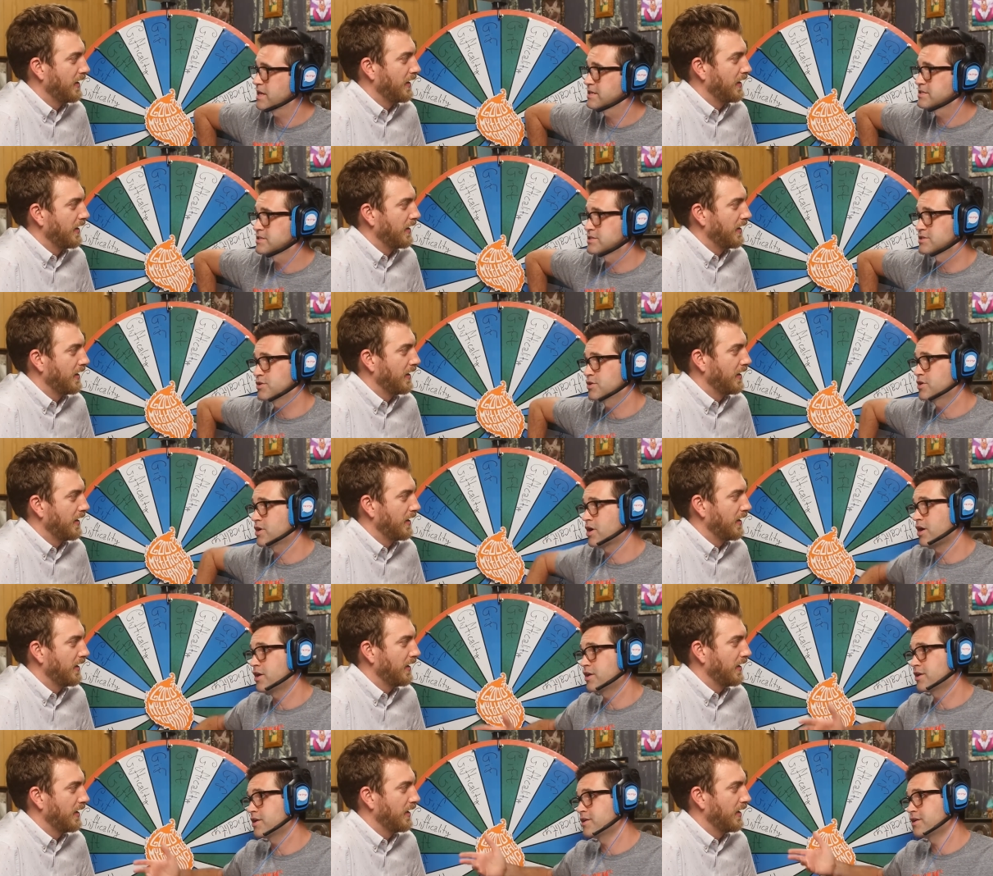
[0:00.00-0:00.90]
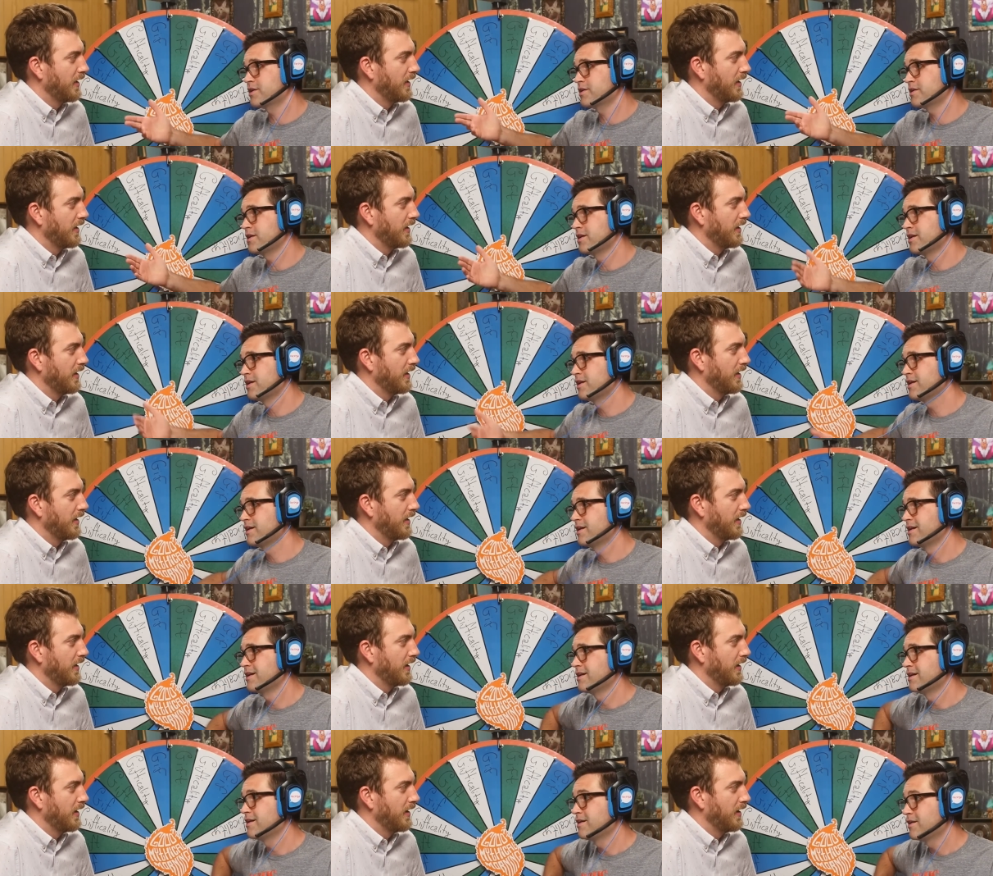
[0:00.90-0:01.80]
Speaker 1: they still caught her.
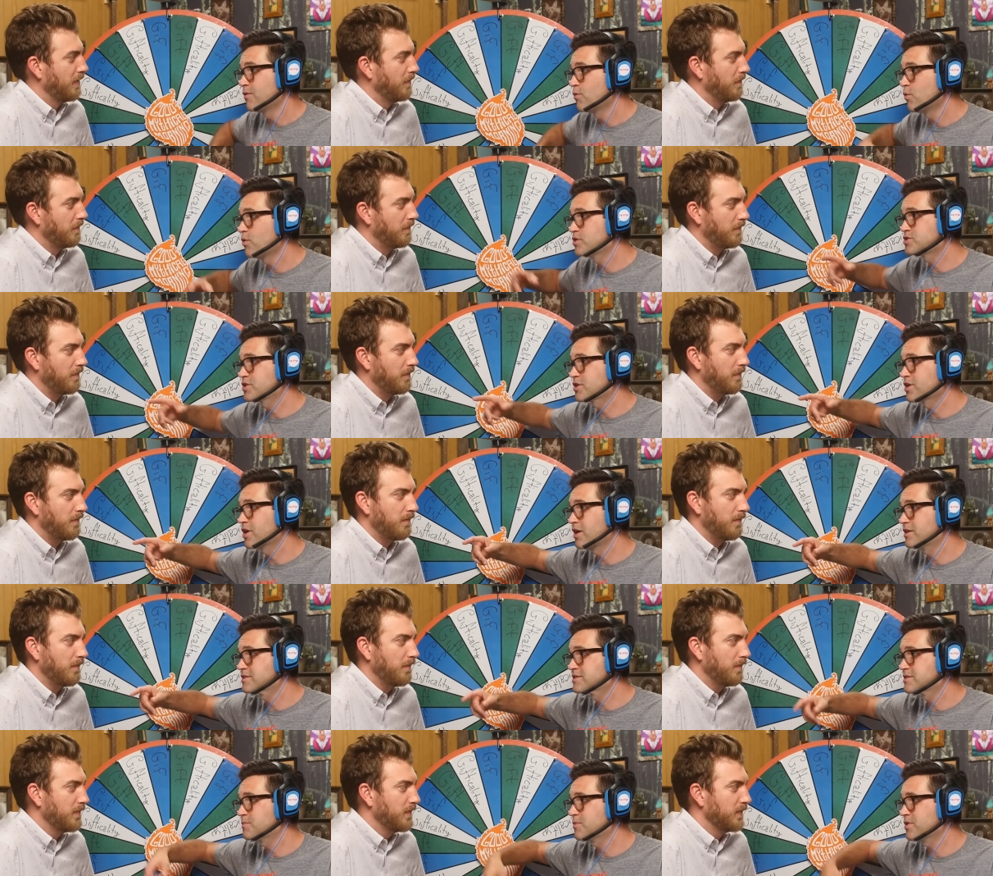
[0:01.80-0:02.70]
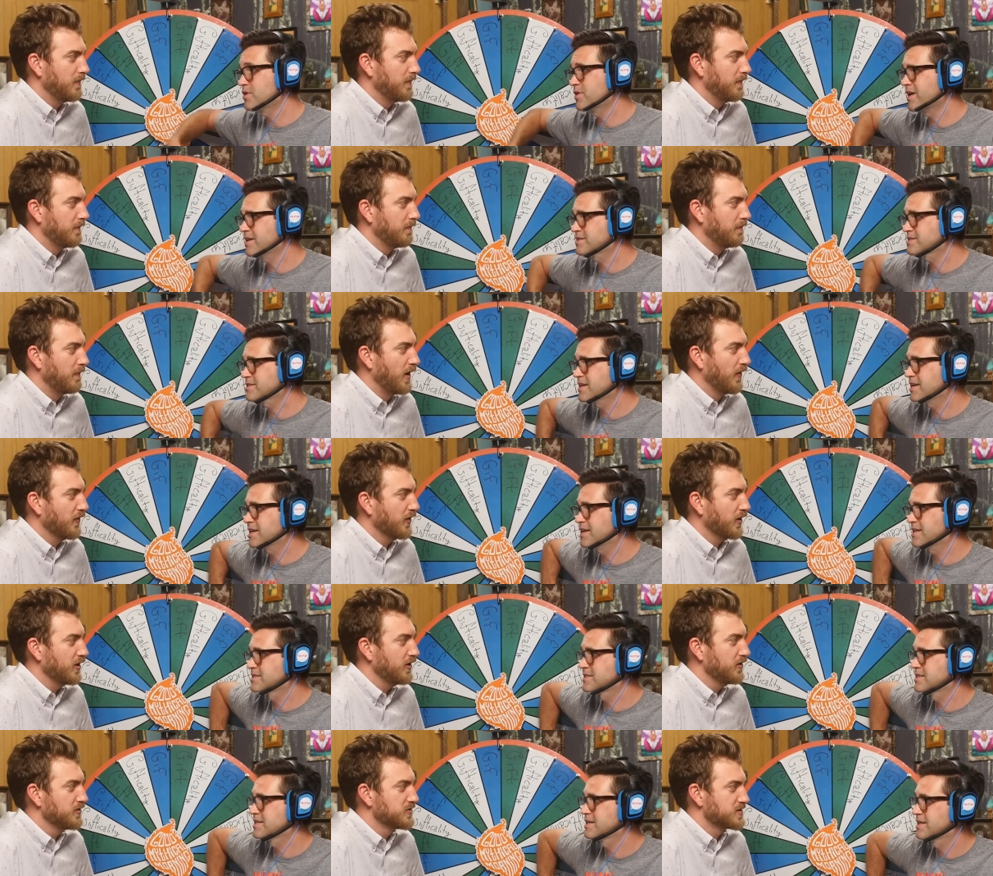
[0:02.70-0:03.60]
What you call someone who has Mother kids?
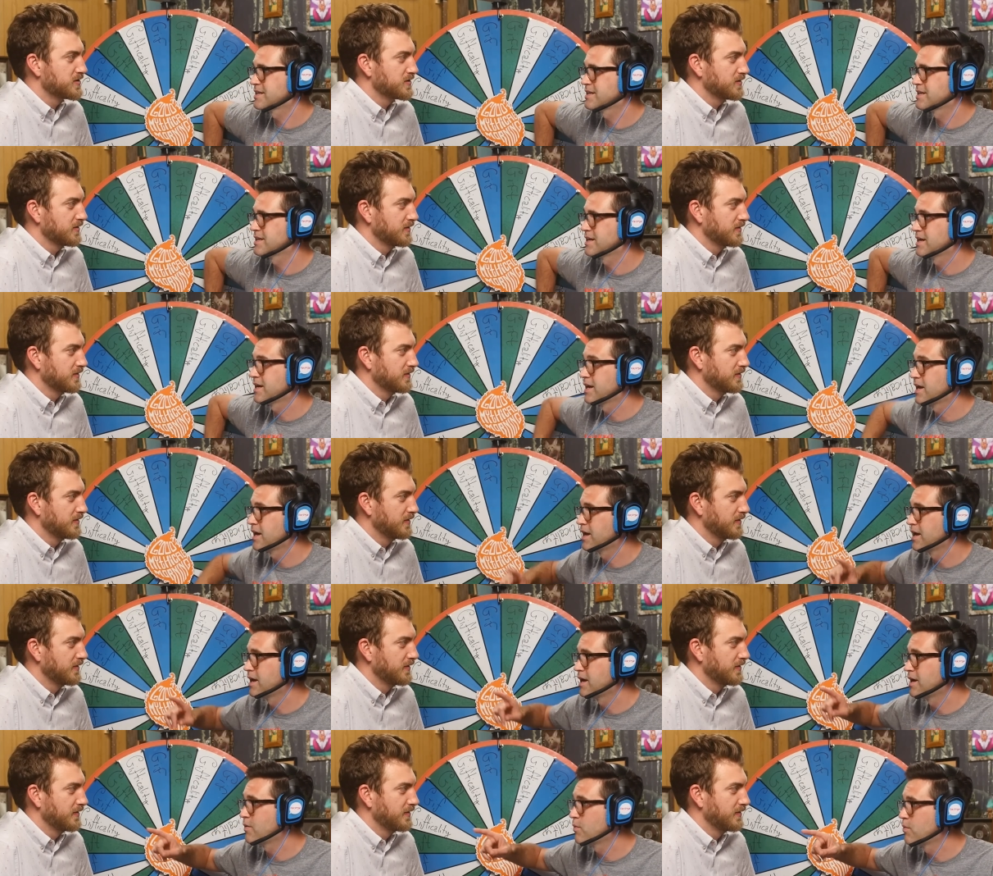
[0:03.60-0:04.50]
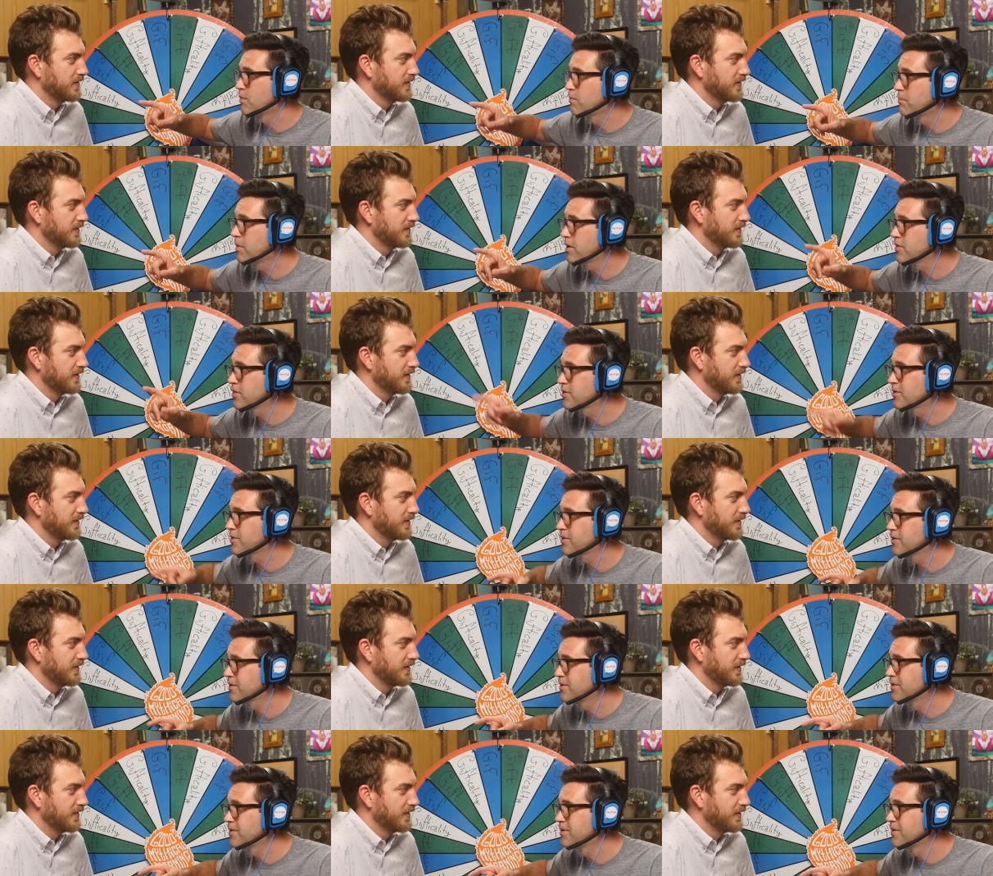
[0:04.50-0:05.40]
Goose.
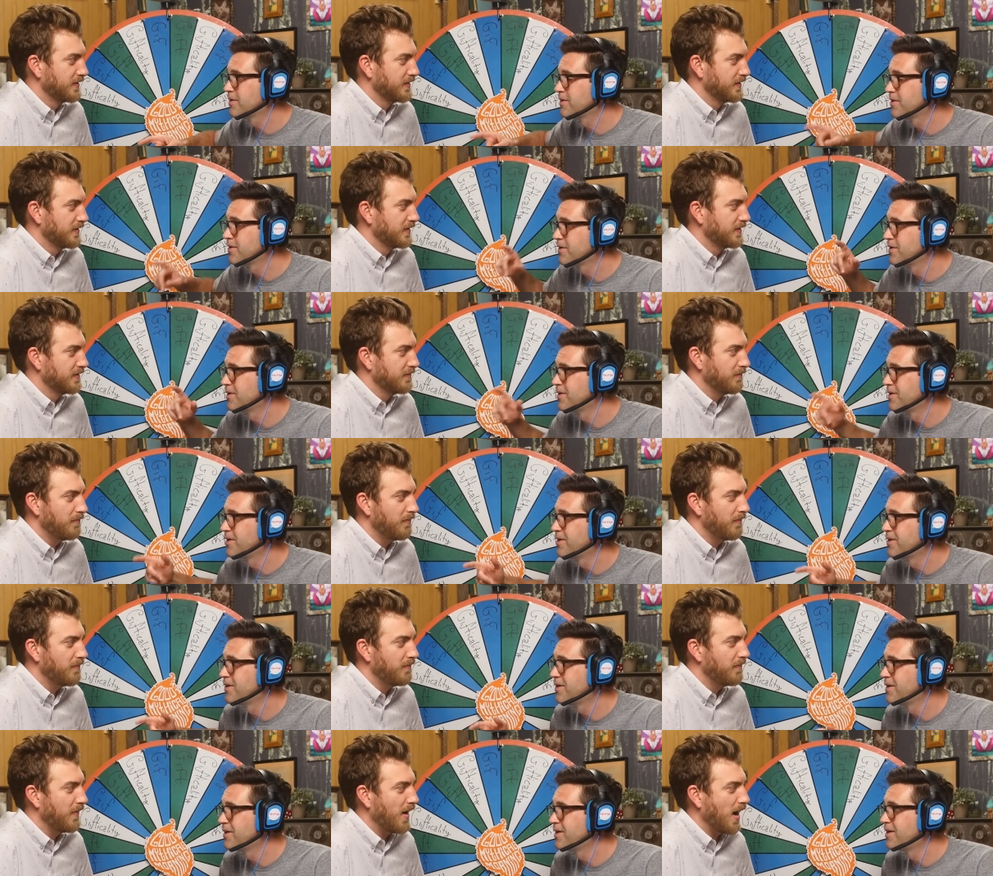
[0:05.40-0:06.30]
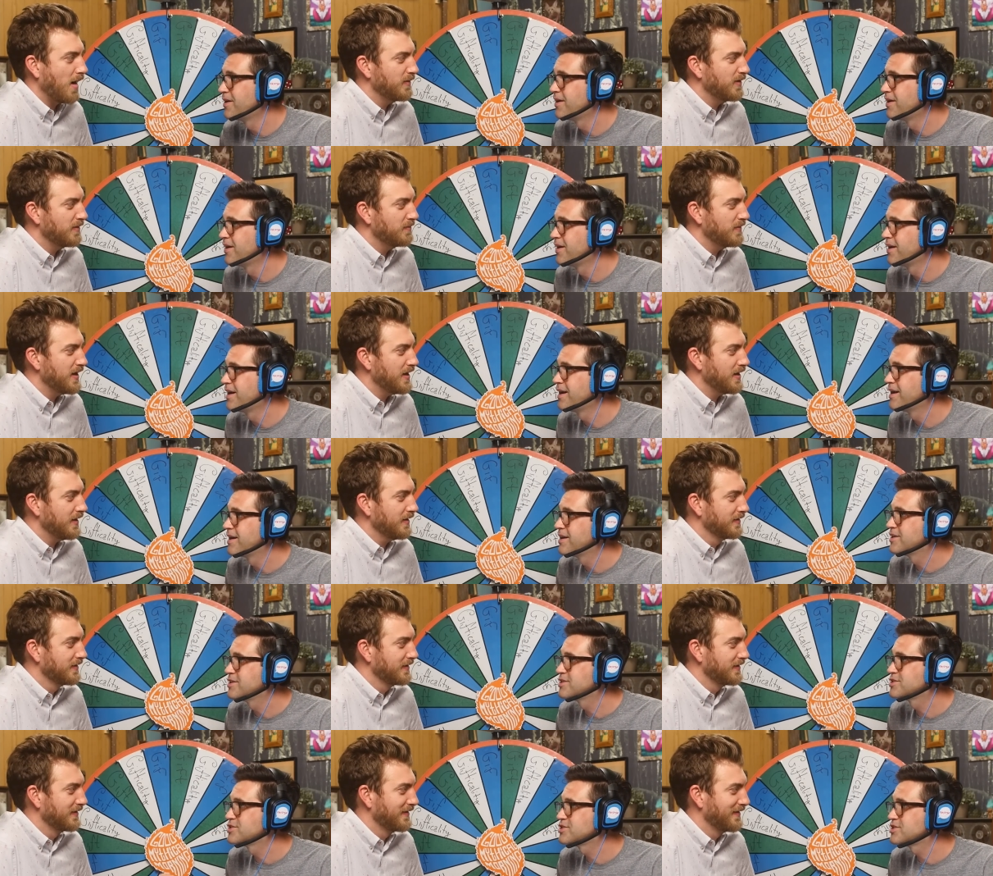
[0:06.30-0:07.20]
Mother
Speaker 2: Mamma Mia.
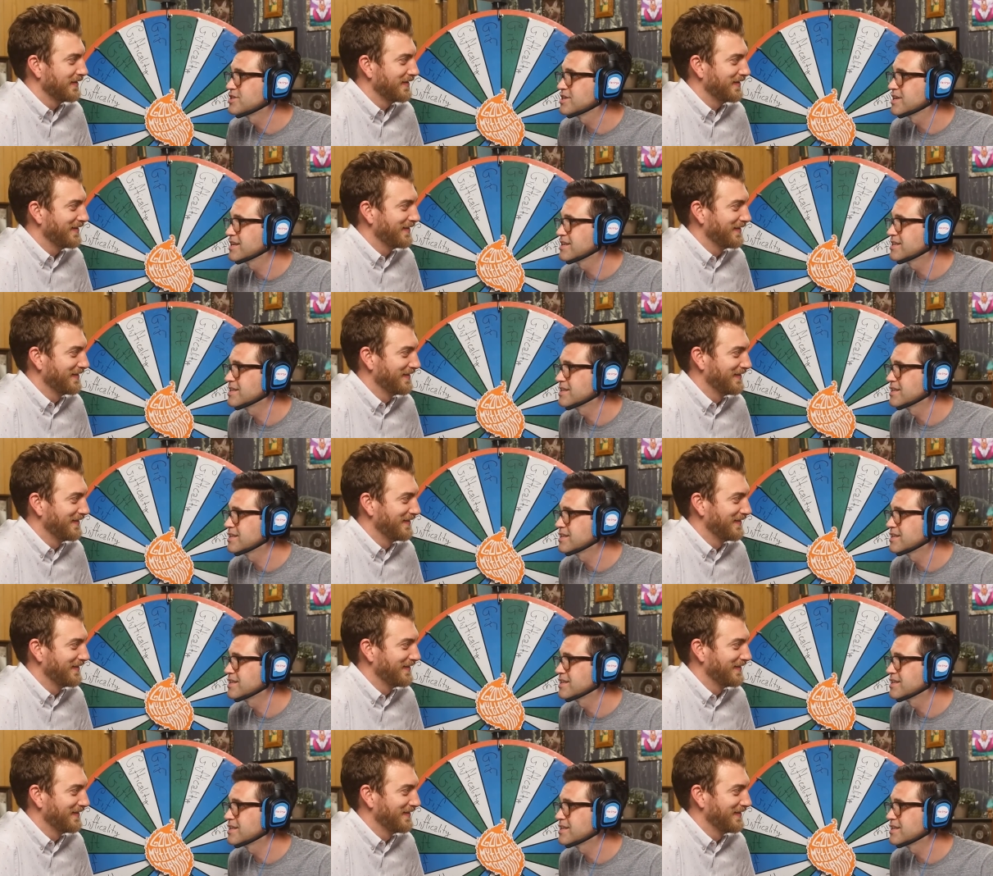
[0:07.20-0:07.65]
She